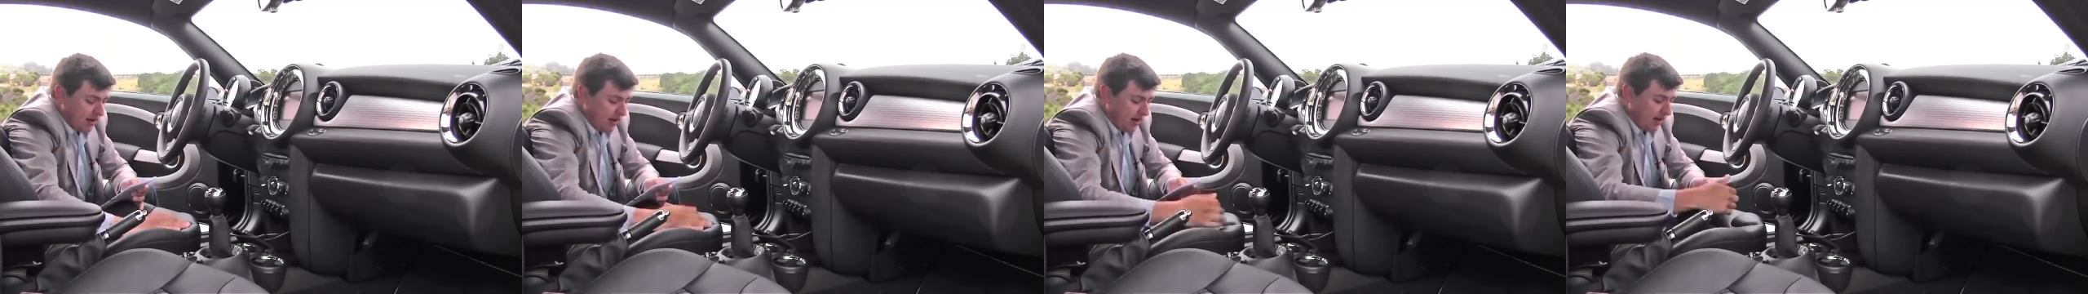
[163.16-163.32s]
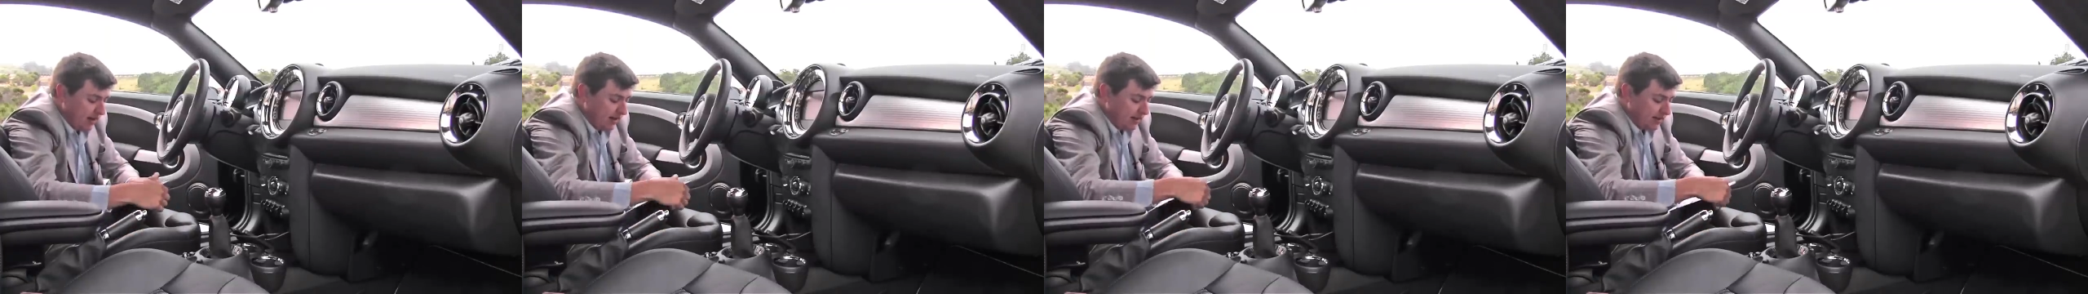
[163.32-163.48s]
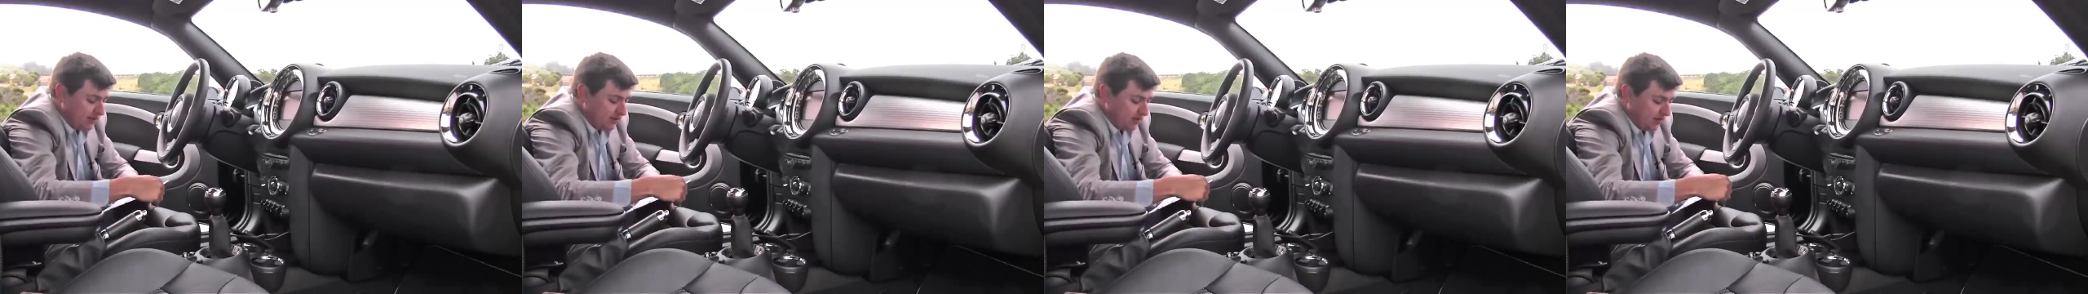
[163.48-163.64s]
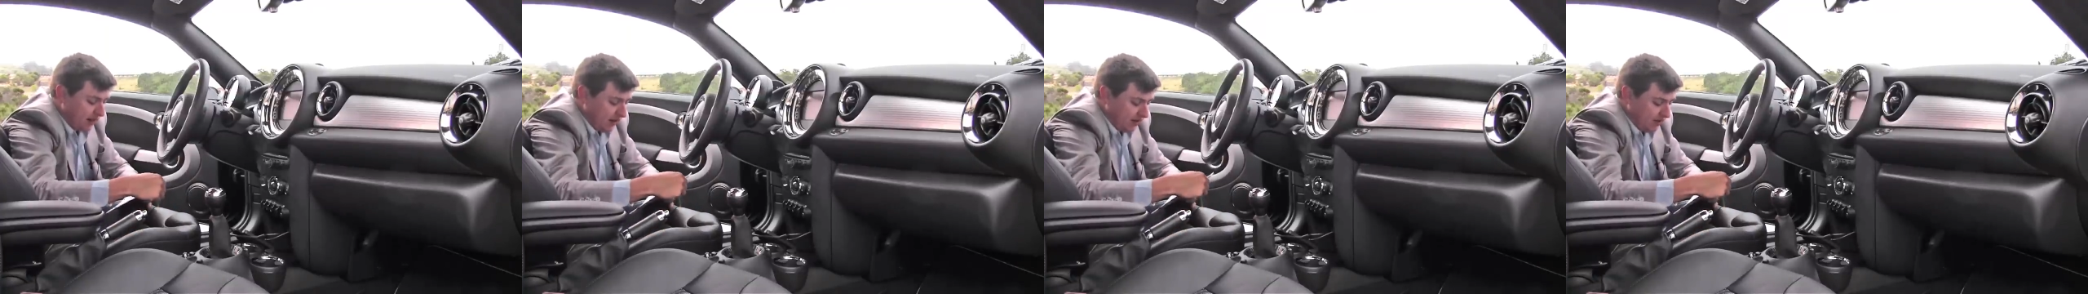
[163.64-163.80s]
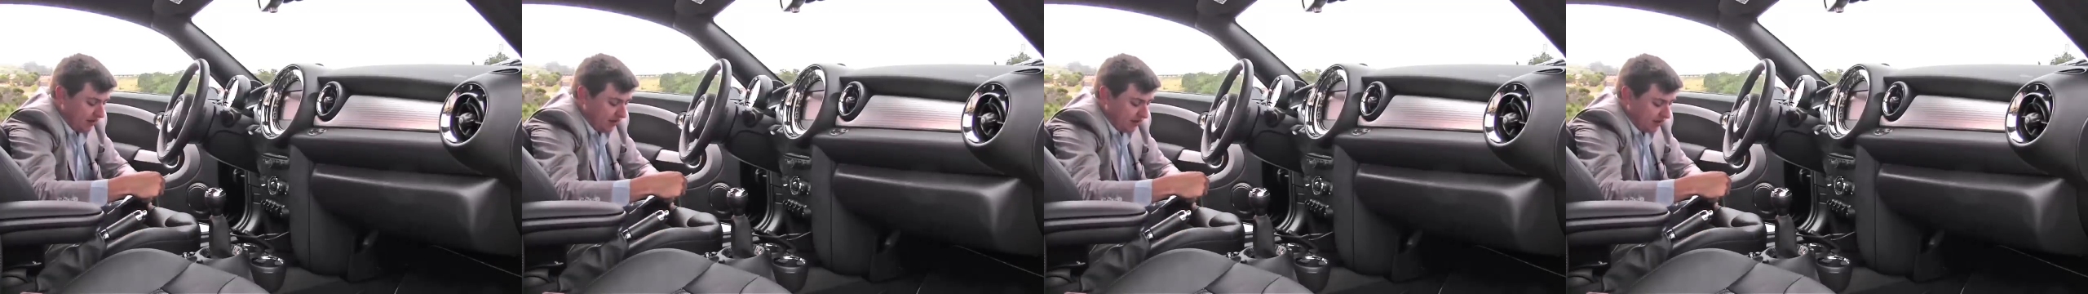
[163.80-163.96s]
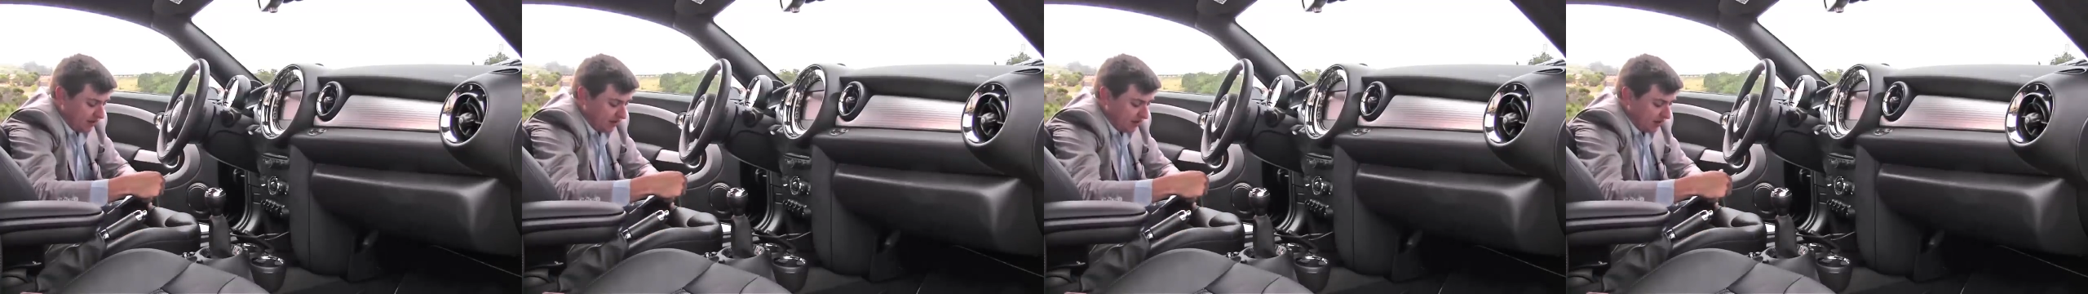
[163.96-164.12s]
uh, is
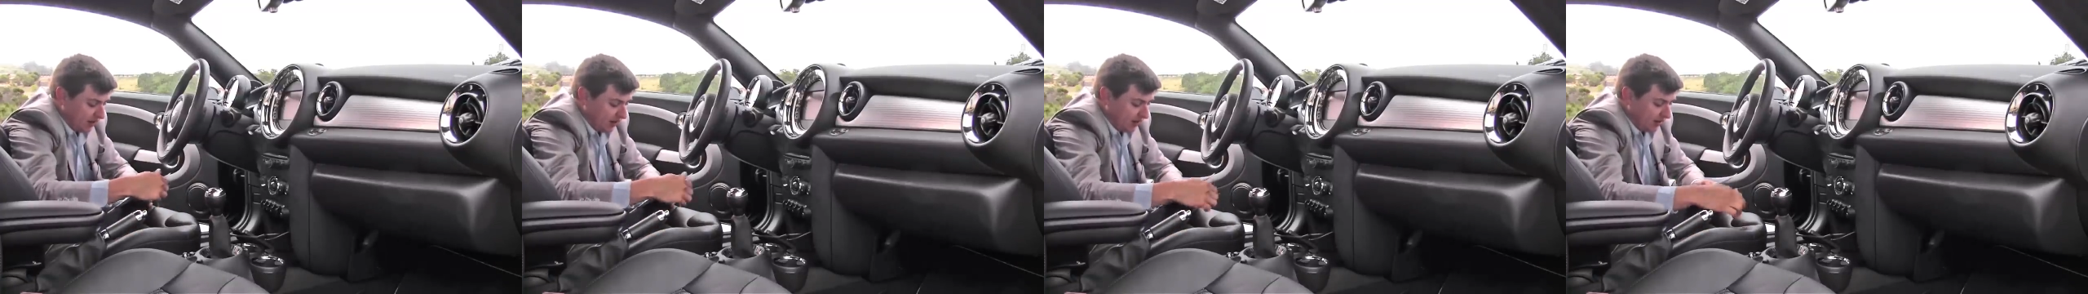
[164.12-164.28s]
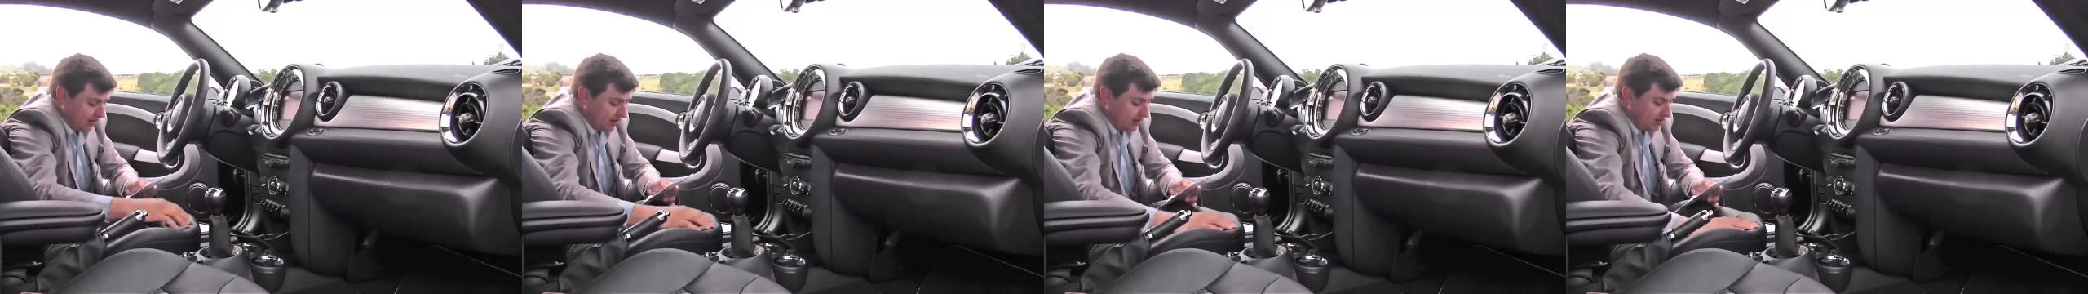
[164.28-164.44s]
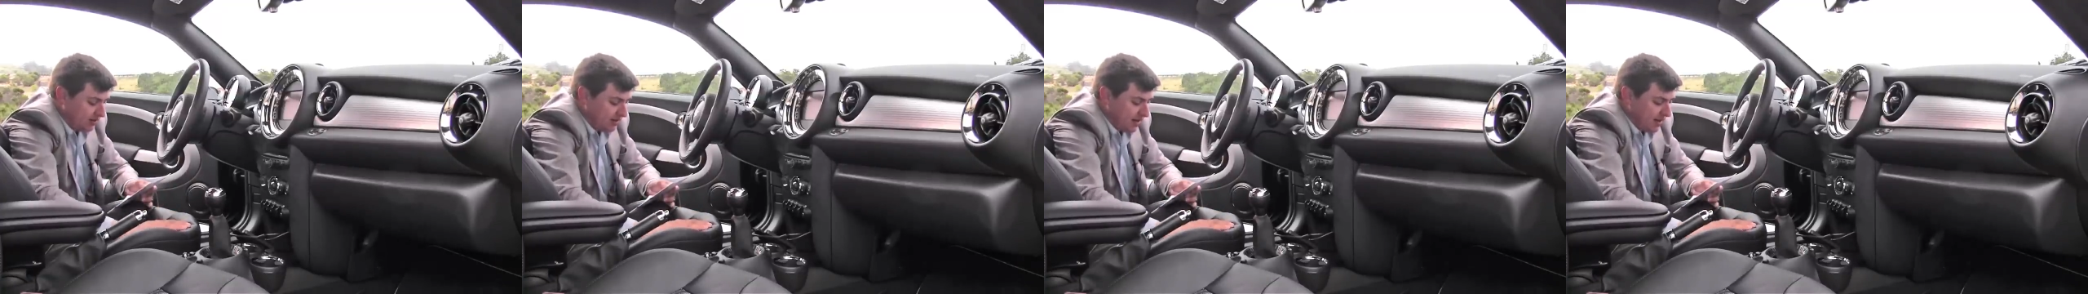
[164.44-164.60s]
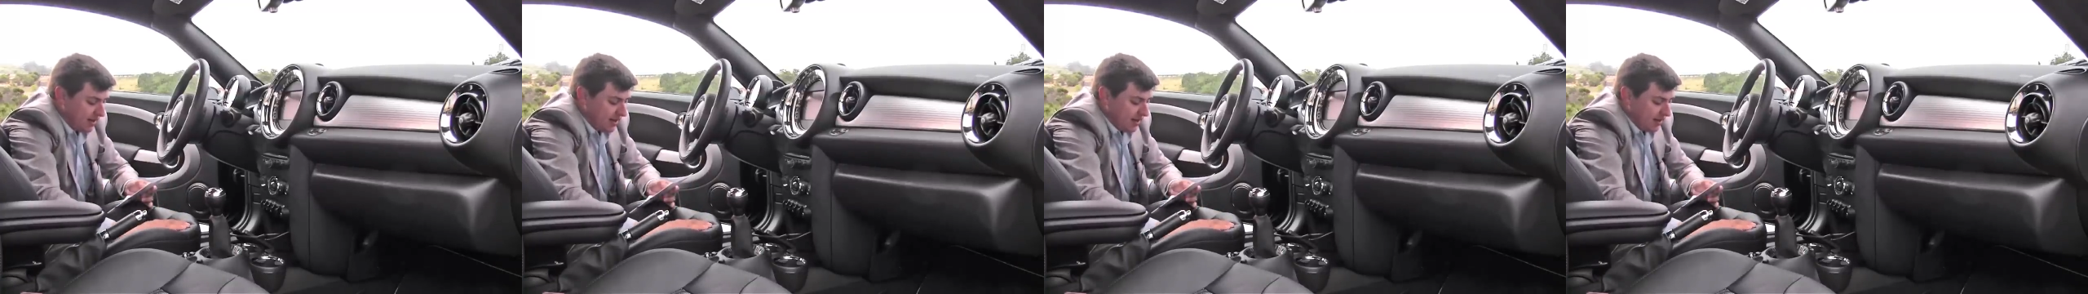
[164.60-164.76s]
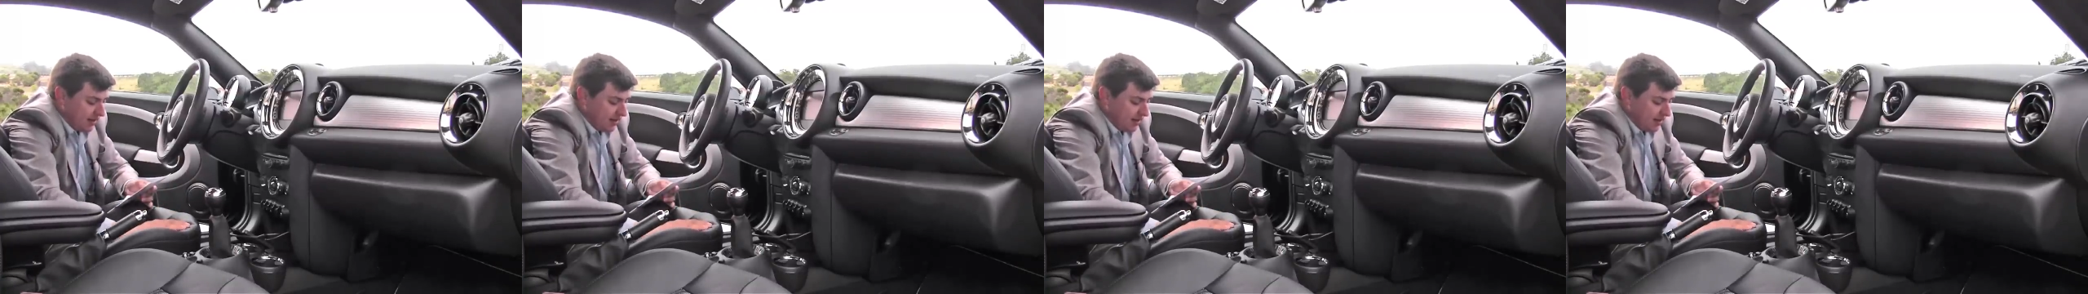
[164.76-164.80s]
five hundred dollars.